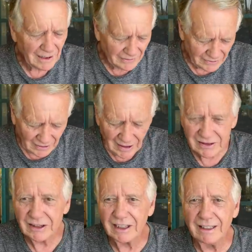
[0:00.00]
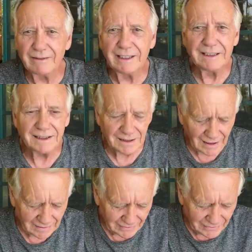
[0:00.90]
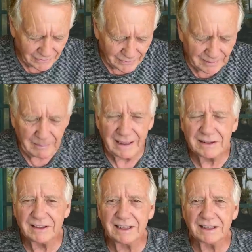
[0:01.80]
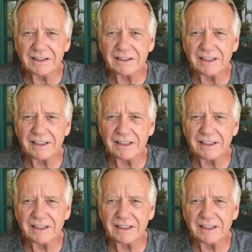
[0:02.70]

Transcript: the cost of living, the cost of doing business,